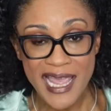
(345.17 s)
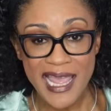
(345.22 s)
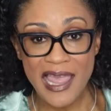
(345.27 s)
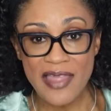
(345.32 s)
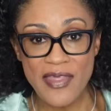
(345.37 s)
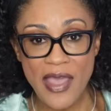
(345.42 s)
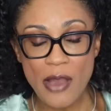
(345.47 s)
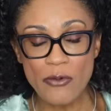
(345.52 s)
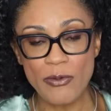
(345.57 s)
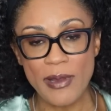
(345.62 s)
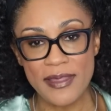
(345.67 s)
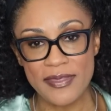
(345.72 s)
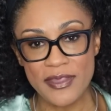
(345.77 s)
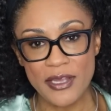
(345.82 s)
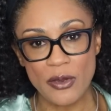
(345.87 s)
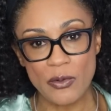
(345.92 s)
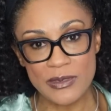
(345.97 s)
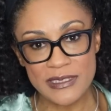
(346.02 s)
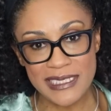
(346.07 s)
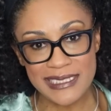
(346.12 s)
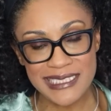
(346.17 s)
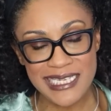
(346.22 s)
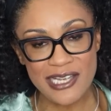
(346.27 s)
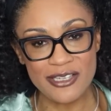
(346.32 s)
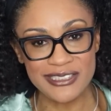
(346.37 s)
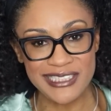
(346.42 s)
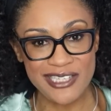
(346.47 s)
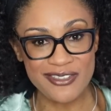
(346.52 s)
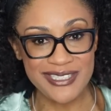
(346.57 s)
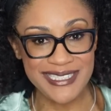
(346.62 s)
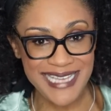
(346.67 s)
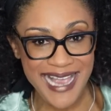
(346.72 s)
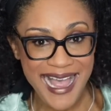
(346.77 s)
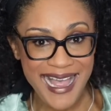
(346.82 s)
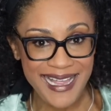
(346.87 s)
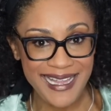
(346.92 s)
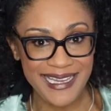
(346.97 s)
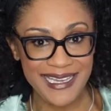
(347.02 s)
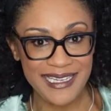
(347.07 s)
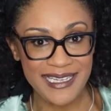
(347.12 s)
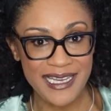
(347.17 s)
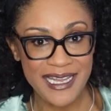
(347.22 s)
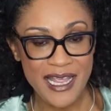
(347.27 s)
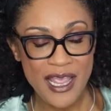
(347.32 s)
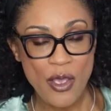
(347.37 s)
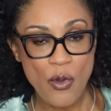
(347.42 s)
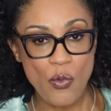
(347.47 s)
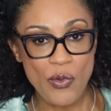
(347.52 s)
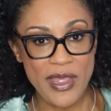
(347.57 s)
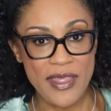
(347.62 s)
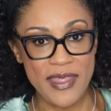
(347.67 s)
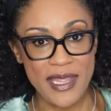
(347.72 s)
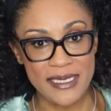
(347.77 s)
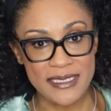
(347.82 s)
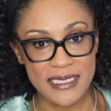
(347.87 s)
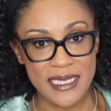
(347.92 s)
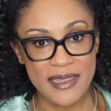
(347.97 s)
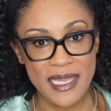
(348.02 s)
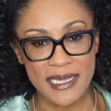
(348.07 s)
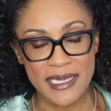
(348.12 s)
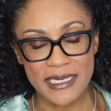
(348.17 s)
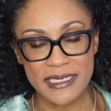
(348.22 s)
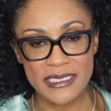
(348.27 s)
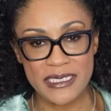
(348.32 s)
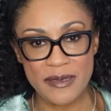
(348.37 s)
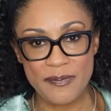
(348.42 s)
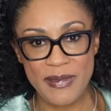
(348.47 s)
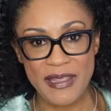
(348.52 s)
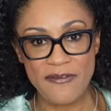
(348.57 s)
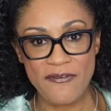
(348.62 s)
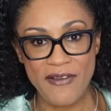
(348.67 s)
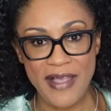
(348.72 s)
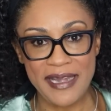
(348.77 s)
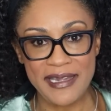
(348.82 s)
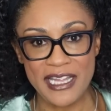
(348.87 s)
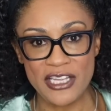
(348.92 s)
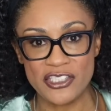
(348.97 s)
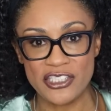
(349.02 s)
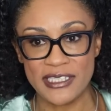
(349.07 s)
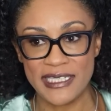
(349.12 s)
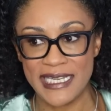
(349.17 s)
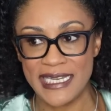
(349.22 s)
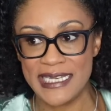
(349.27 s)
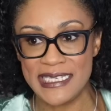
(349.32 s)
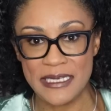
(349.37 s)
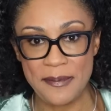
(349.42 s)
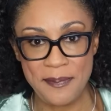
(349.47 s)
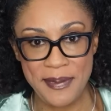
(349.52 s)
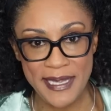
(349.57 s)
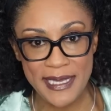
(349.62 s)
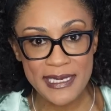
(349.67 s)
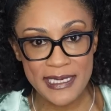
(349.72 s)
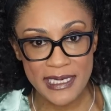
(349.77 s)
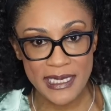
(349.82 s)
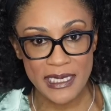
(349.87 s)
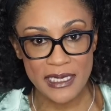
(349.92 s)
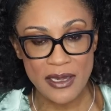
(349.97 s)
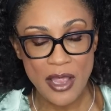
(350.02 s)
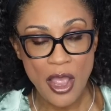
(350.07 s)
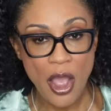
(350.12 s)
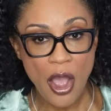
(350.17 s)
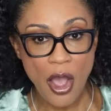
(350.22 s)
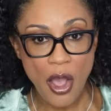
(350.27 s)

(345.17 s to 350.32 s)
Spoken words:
And that right there was a telltale sign when they said they needed to be financially independent.